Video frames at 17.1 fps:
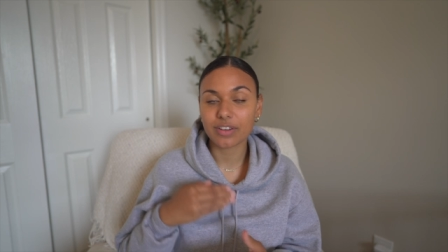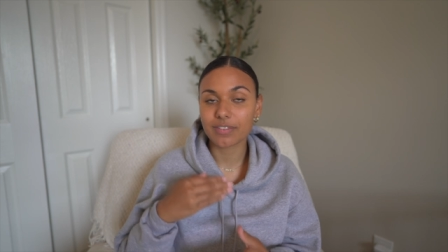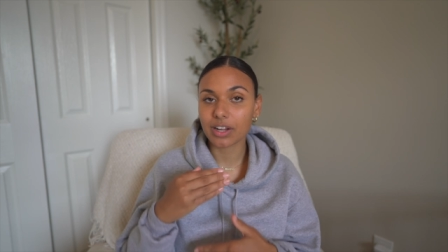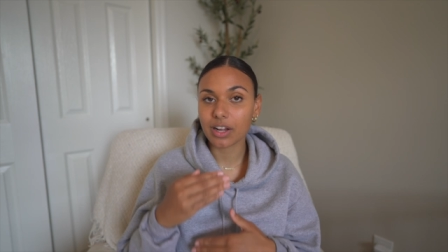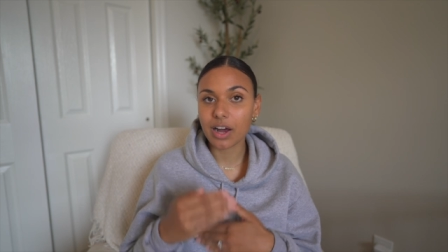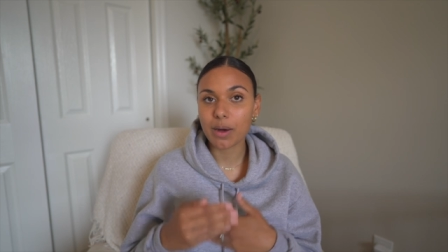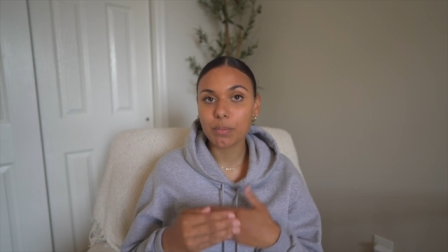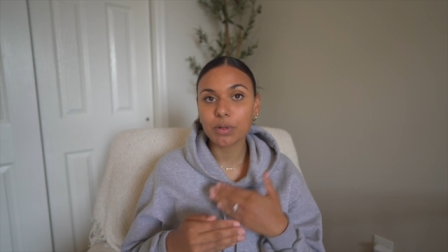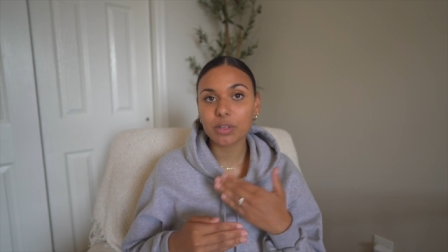of a
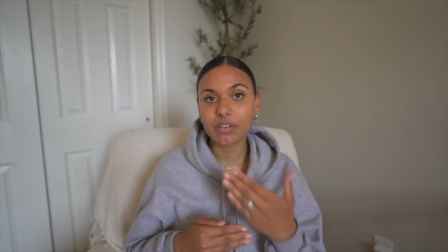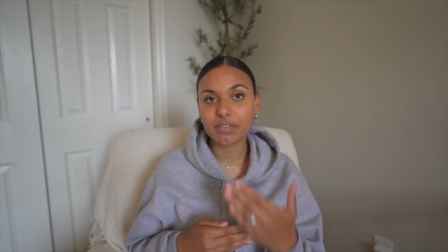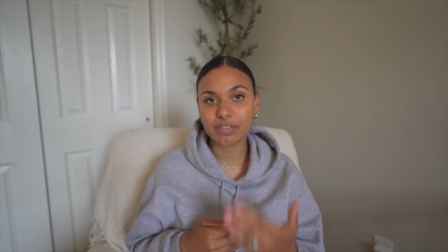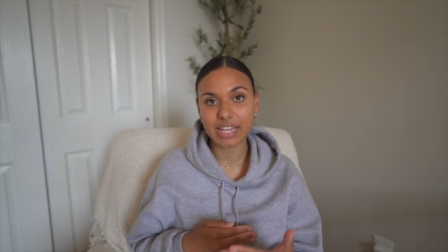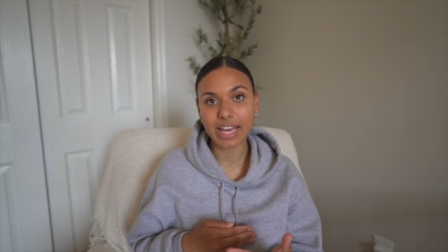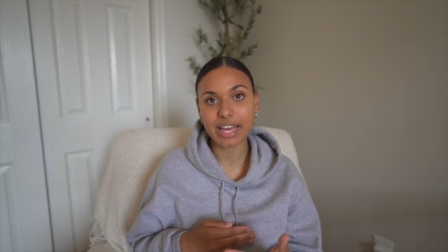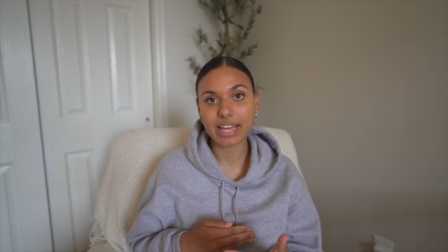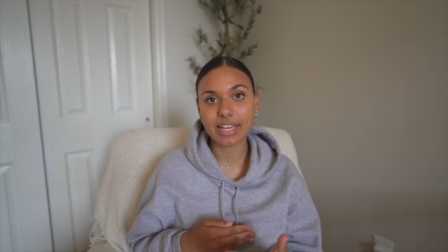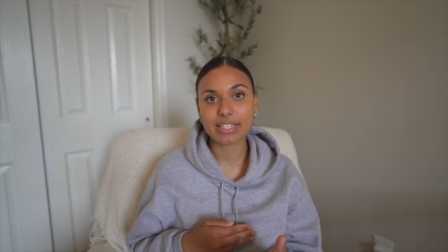couple of
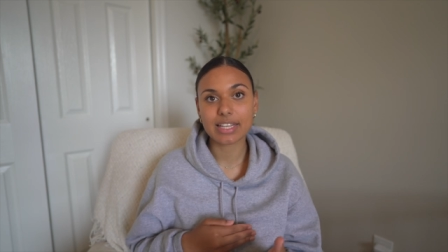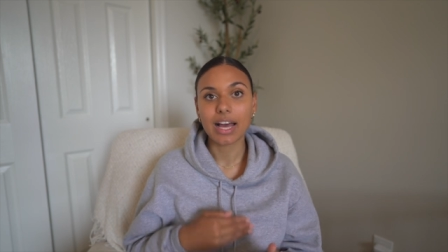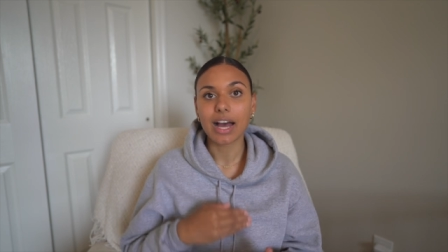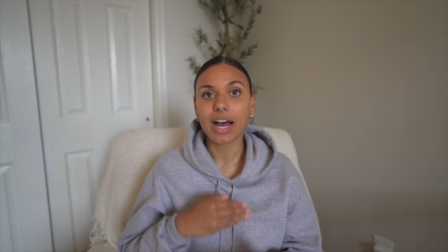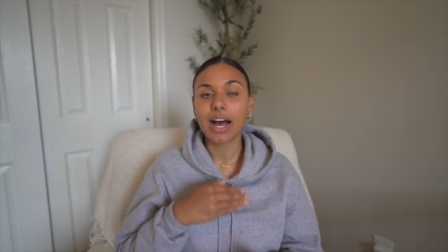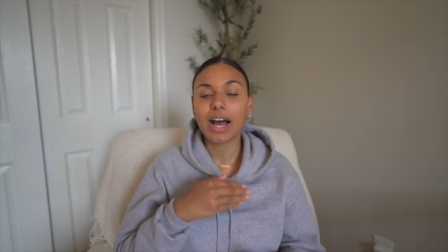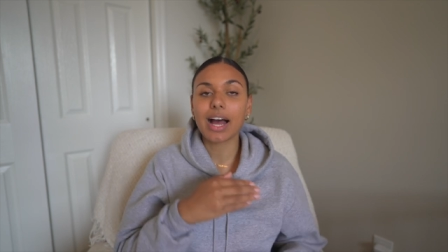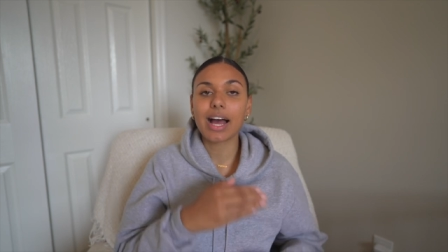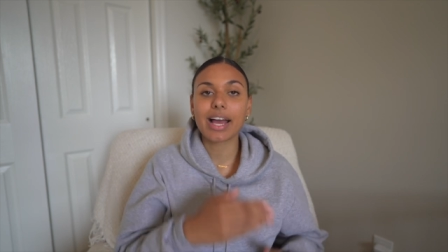days,
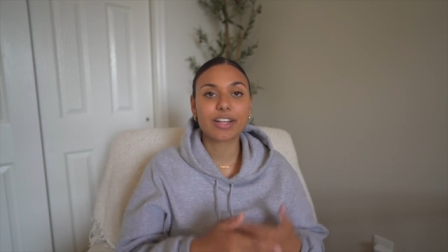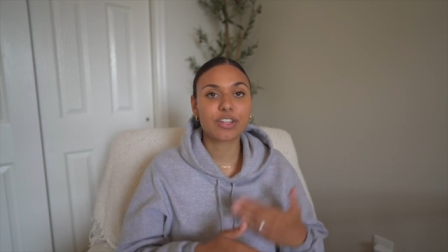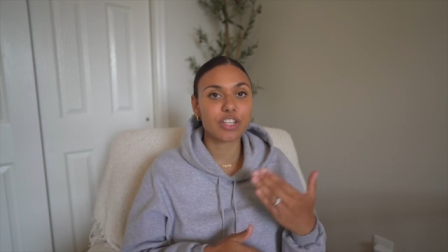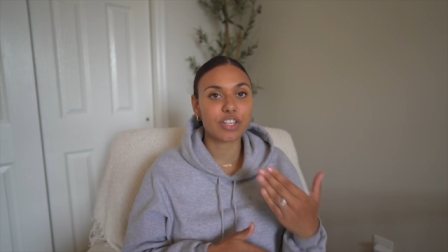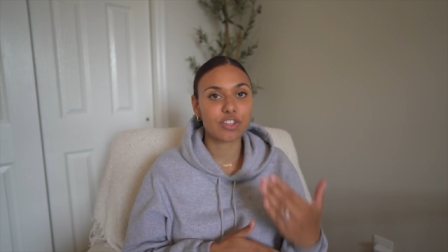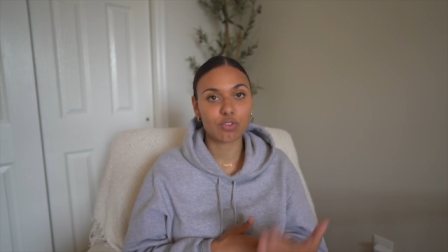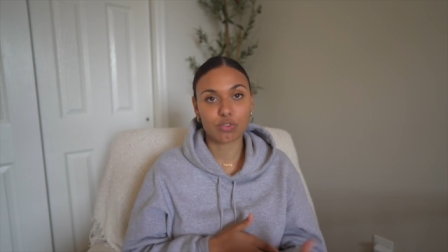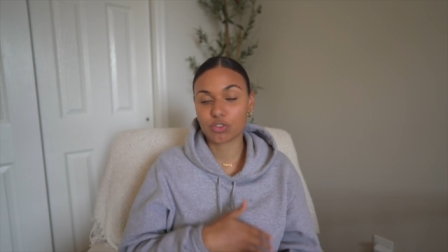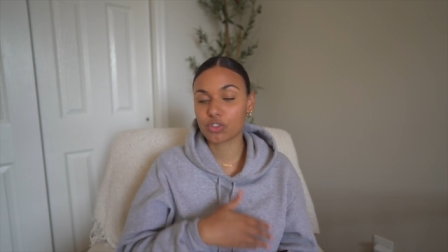I
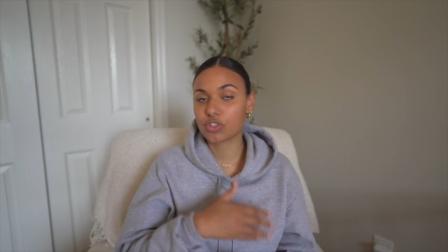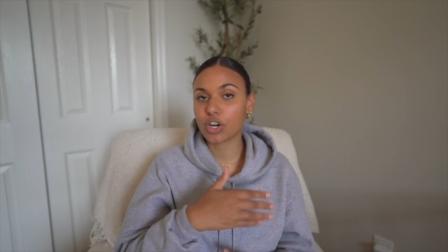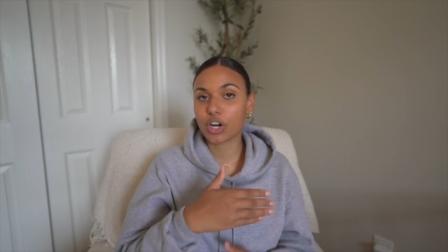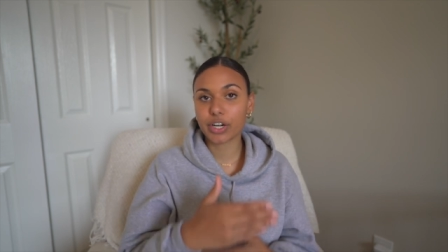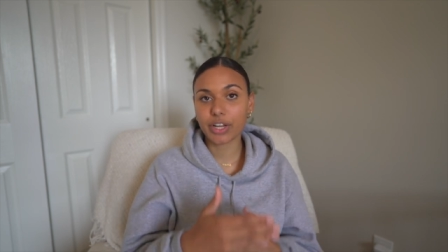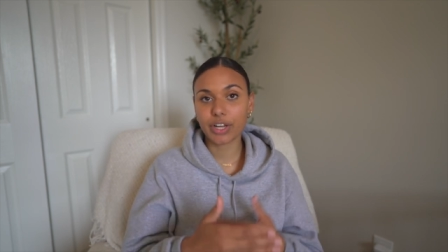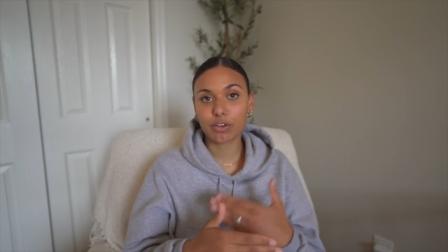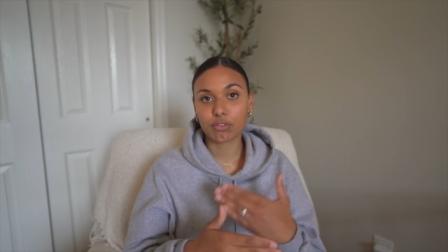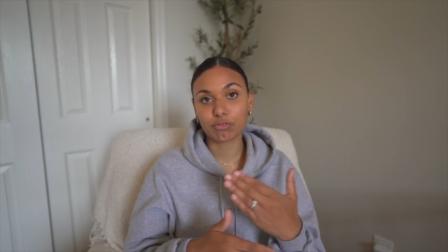just
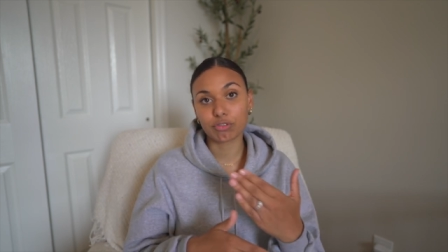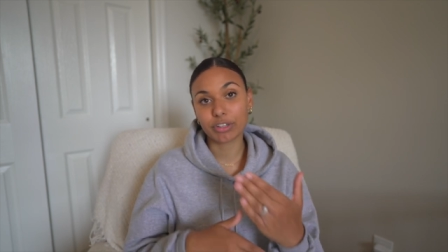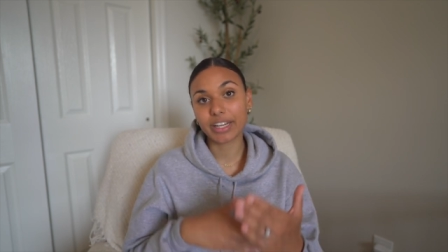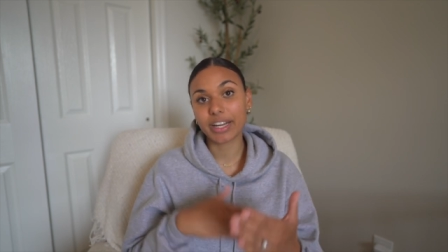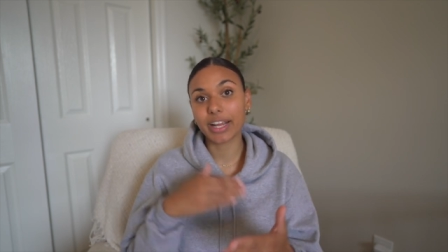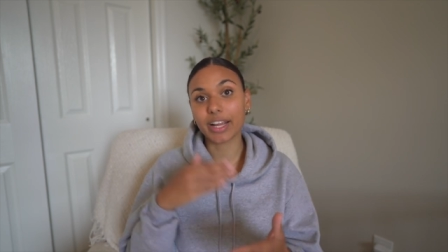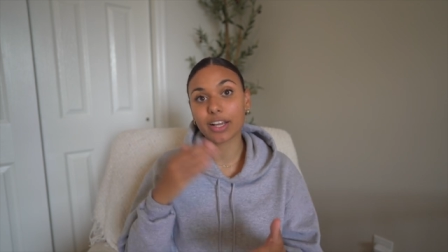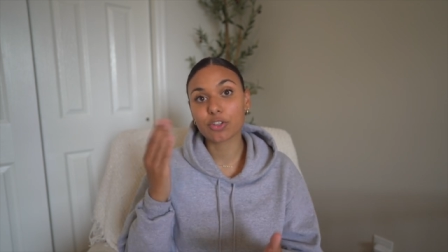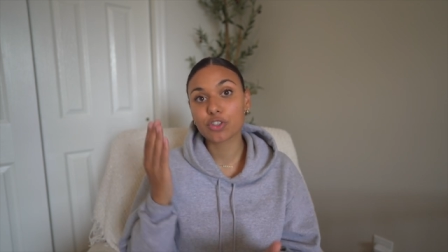started
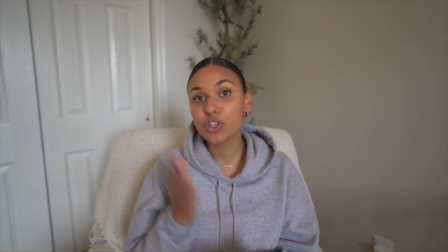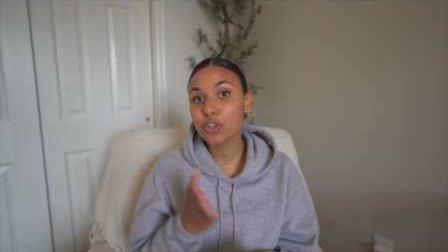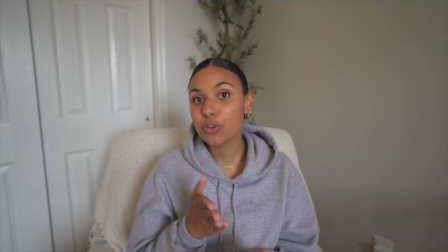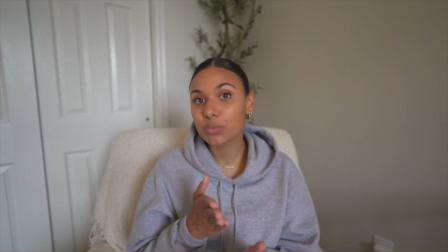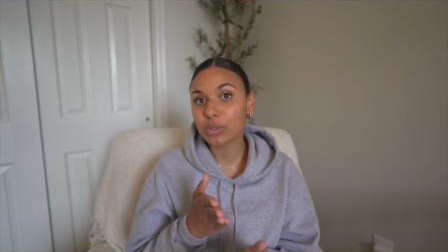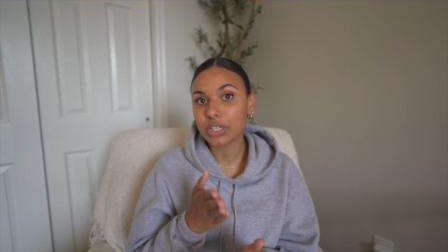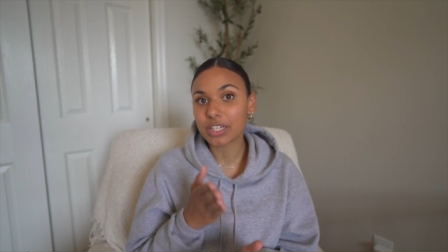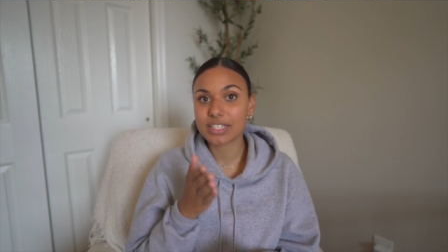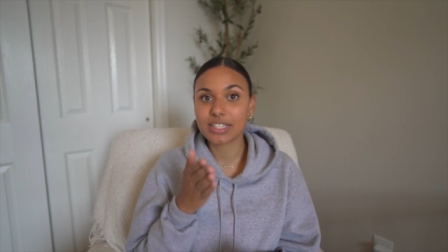reading 2
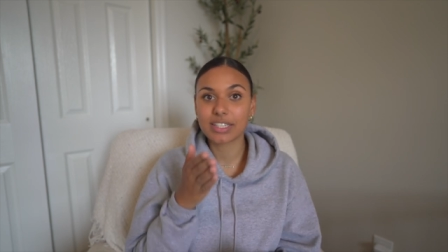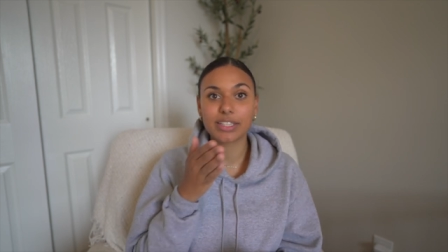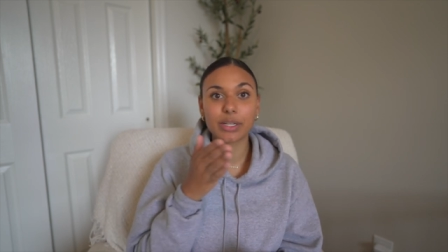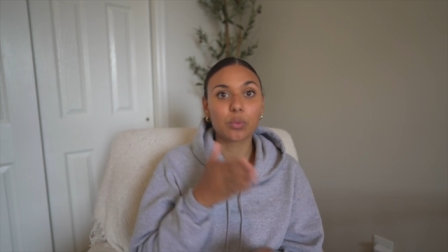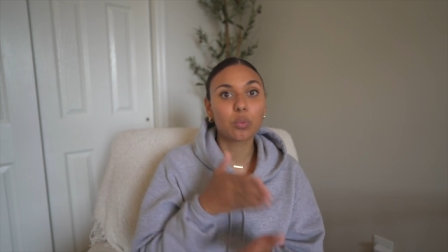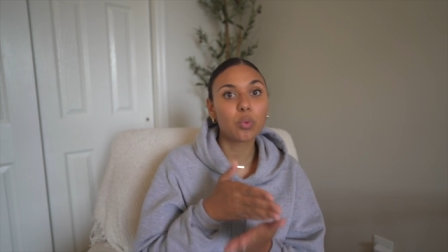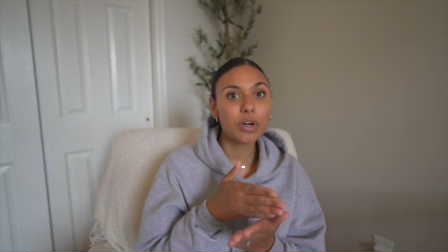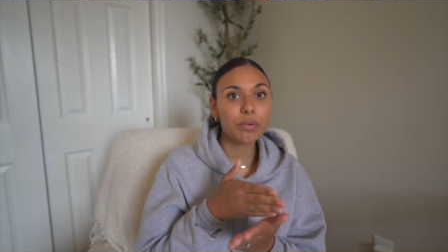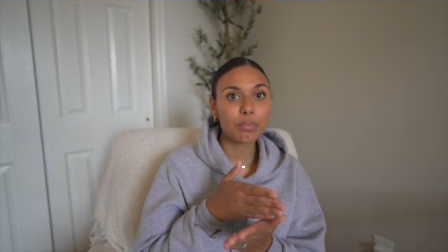books and
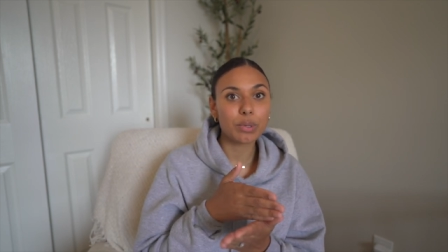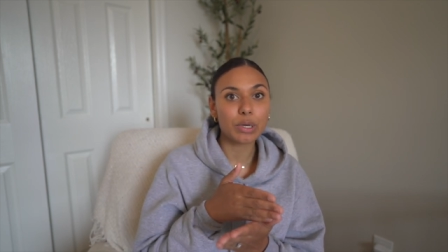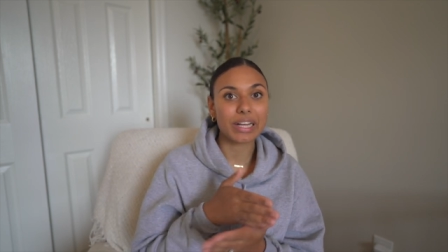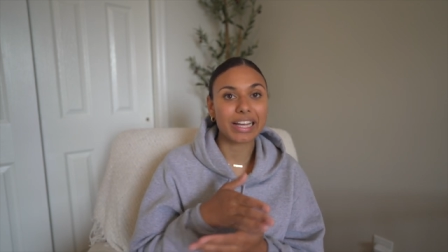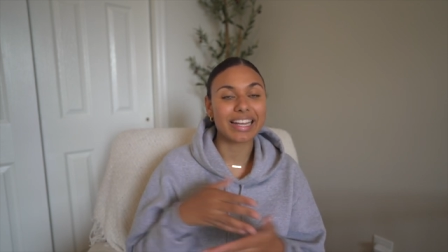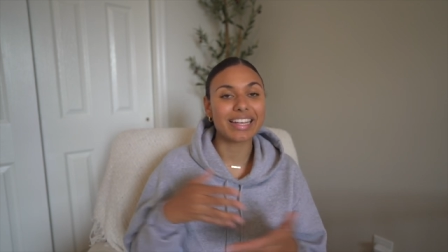then 1 book.